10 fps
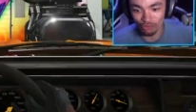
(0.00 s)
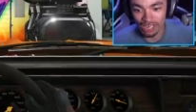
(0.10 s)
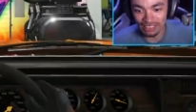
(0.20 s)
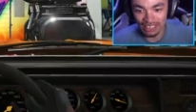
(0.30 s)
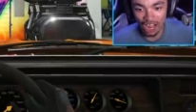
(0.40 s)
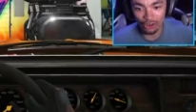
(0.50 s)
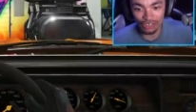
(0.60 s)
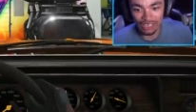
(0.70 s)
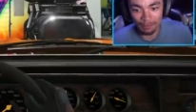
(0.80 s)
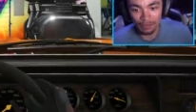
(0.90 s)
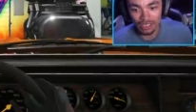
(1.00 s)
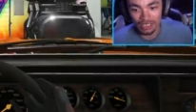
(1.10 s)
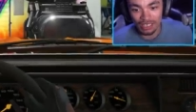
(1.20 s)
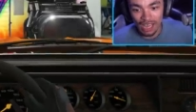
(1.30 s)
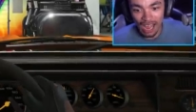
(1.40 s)
race car-y.
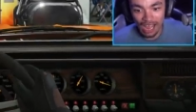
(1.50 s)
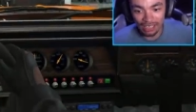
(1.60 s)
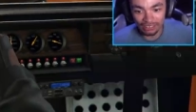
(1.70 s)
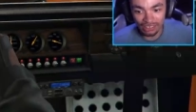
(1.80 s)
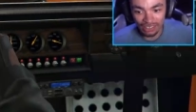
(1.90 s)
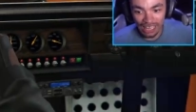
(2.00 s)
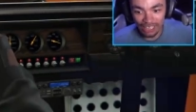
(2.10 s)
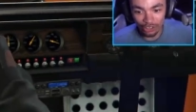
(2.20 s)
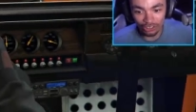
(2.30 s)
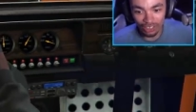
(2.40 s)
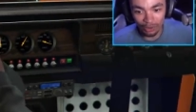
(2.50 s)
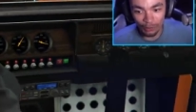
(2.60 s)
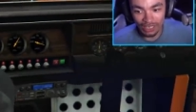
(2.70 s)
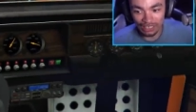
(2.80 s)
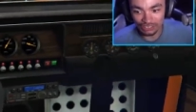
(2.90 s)
And light color.
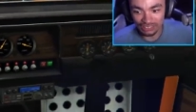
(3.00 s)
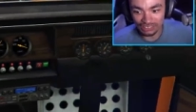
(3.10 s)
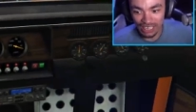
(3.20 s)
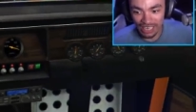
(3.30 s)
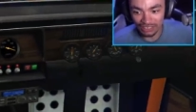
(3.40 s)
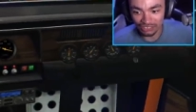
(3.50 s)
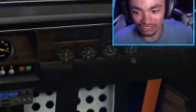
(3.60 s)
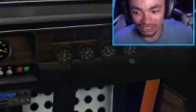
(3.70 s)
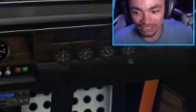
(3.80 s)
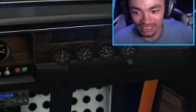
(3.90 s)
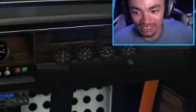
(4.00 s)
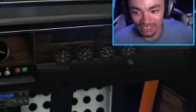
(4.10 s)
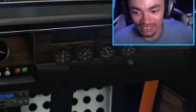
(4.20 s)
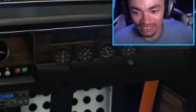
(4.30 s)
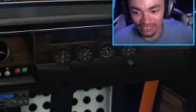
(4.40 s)
We can actually change
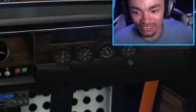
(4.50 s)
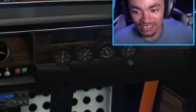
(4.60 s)
the